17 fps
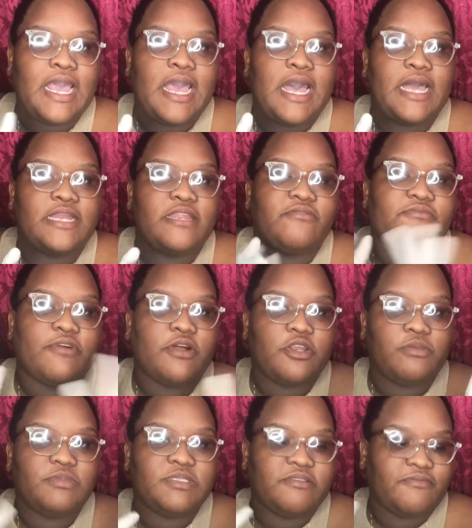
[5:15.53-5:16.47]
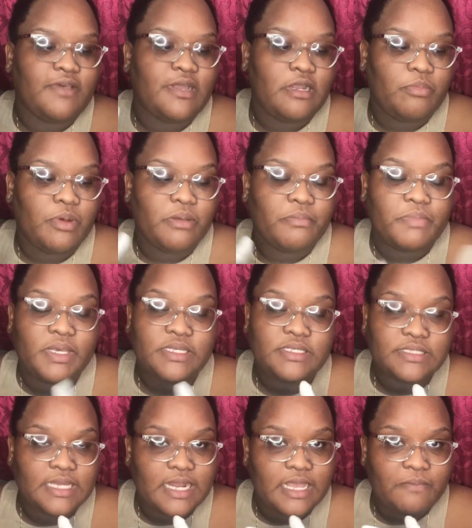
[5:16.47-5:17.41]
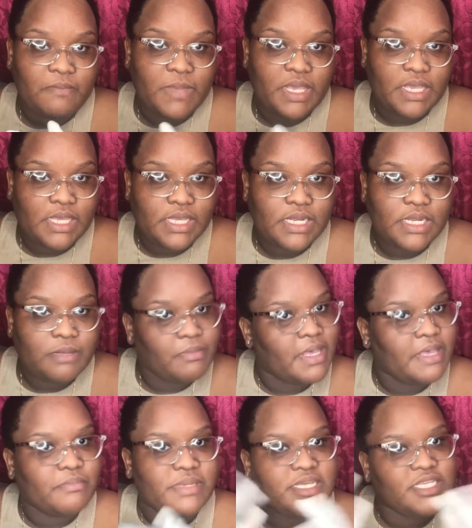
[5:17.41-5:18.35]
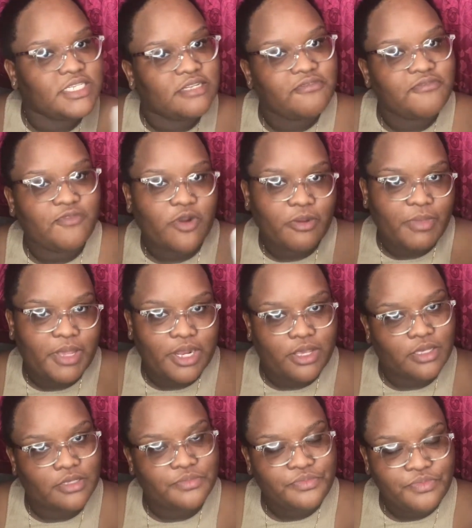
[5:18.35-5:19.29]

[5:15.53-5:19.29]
and the volume developer mix that I made, my bleaching formula,